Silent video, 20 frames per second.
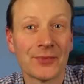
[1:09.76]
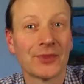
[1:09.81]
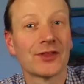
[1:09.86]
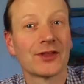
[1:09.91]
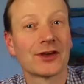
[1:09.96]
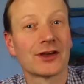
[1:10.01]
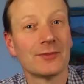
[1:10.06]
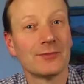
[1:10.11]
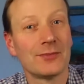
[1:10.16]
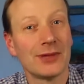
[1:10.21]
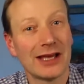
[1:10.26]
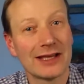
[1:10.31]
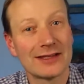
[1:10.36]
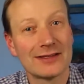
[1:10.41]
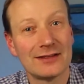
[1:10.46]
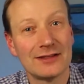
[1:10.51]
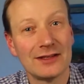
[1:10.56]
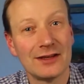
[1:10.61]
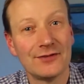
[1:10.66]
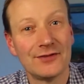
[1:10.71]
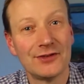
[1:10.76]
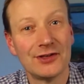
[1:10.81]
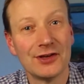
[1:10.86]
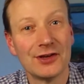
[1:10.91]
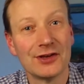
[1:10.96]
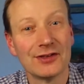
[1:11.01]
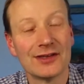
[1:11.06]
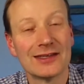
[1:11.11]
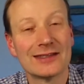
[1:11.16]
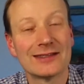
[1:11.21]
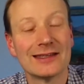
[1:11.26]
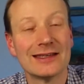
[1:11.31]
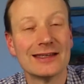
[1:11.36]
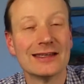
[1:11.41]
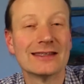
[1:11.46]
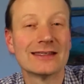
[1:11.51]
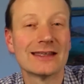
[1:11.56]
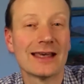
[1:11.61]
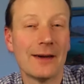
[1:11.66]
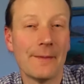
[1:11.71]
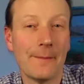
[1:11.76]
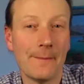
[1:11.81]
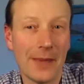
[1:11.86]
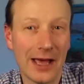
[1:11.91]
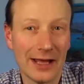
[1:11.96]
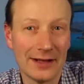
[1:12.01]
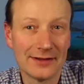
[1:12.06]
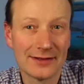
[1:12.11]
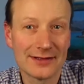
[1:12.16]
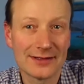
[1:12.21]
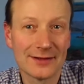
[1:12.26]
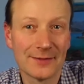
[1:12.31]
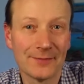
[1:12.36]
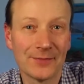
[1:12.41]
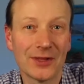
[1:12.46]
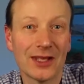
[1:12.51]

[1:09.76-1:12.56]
The complexity of doing this is immense.